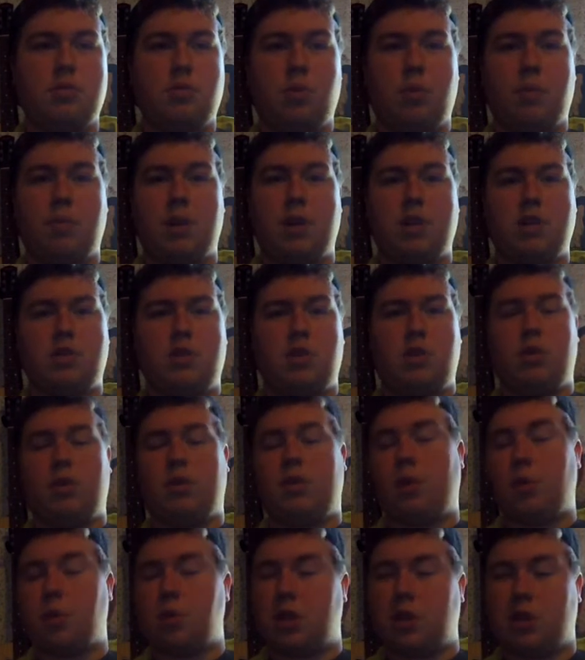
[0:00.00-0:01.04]
reminds you of
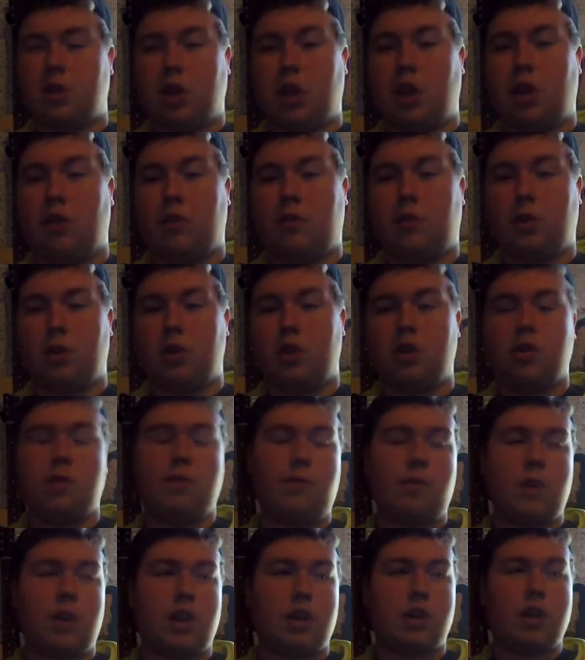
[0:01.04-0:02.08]
Hotel California. In
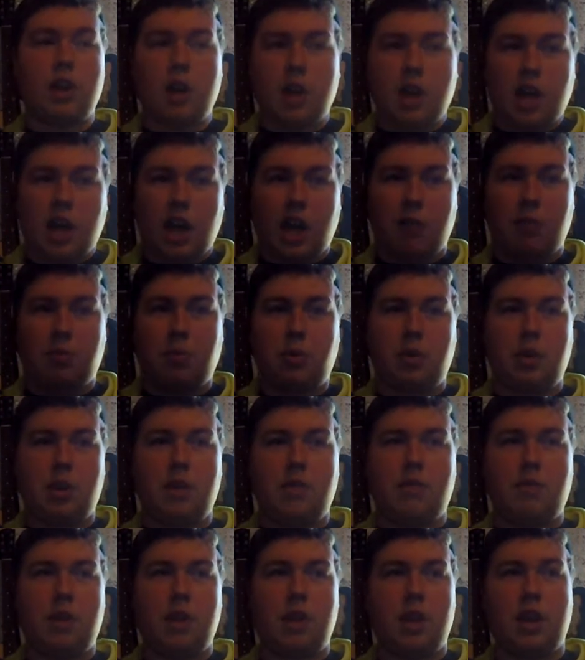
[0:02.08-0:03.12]
fact, I
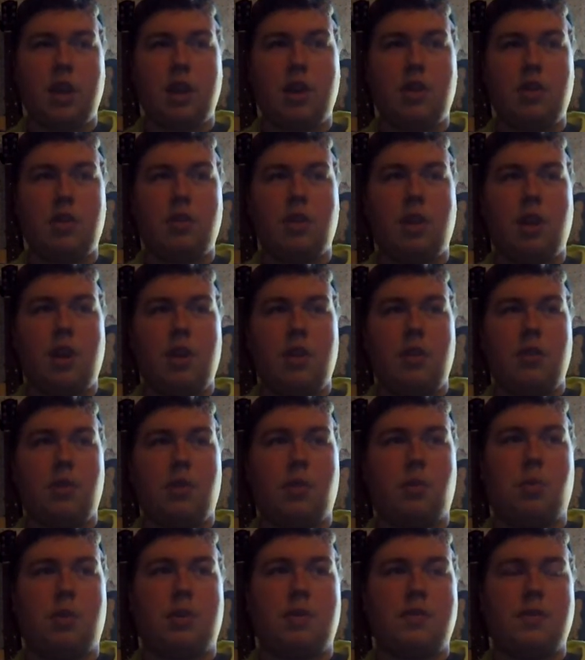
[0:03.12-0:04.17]
believe the
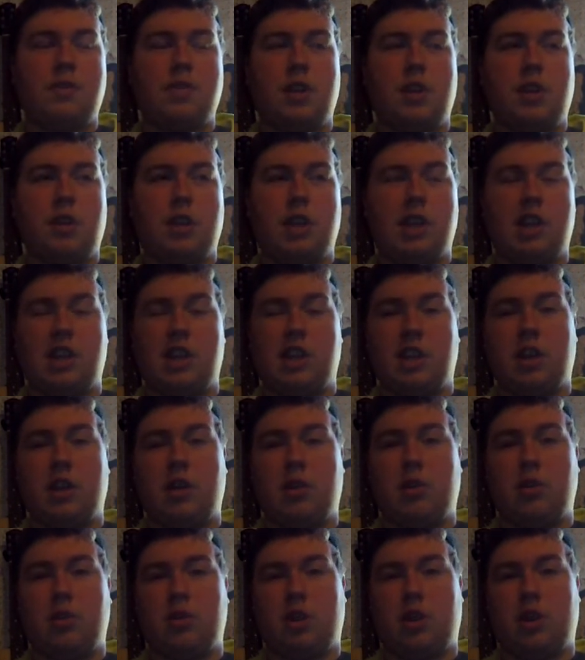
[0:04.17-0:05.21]
riffs that lead it
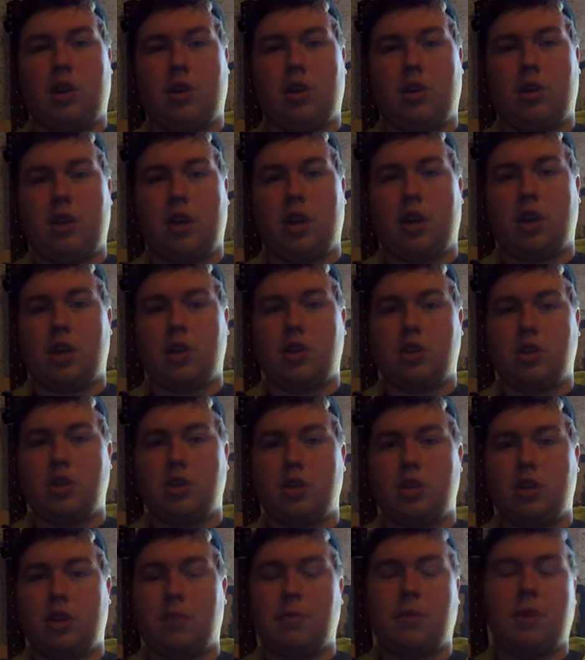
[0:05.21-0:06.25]
out are
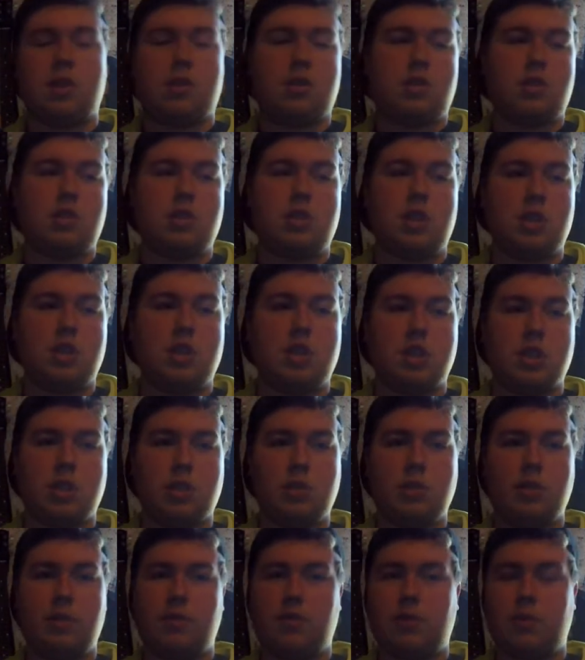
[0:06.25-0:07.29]
actually, I'm not going to say
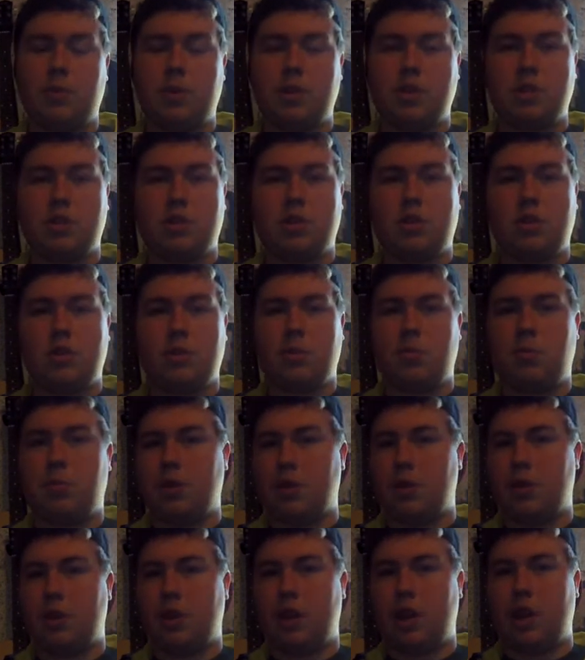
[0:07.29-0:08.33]
stolen from the song,
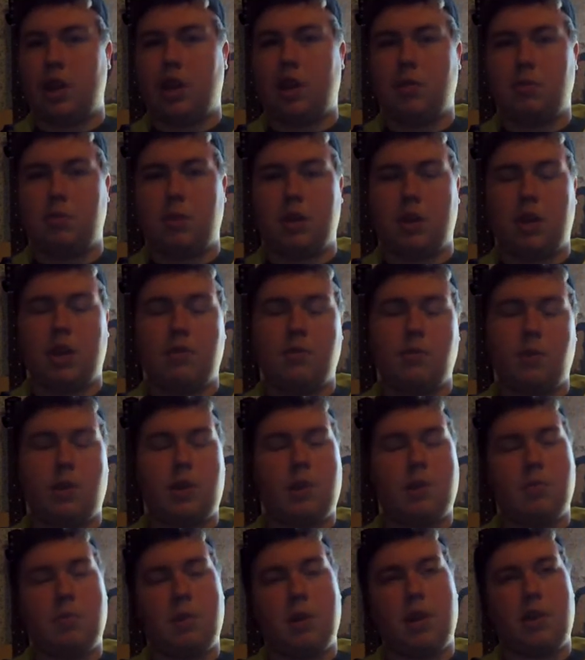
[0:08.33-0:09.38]
but they can be heavily
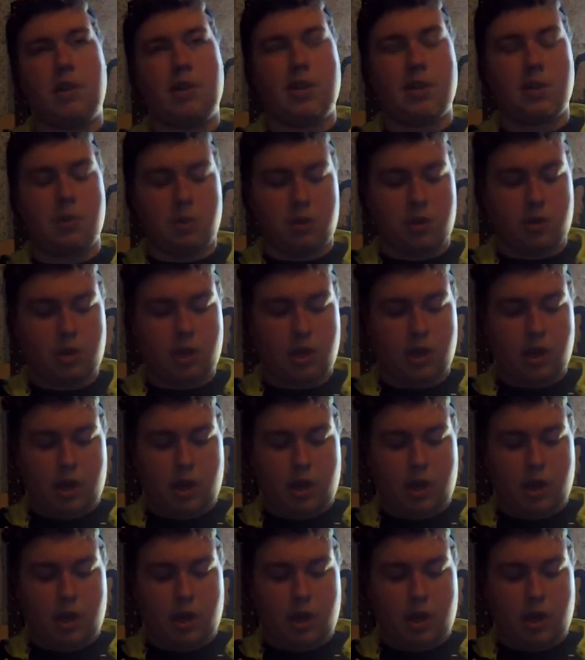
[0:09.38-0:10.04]
compared to it.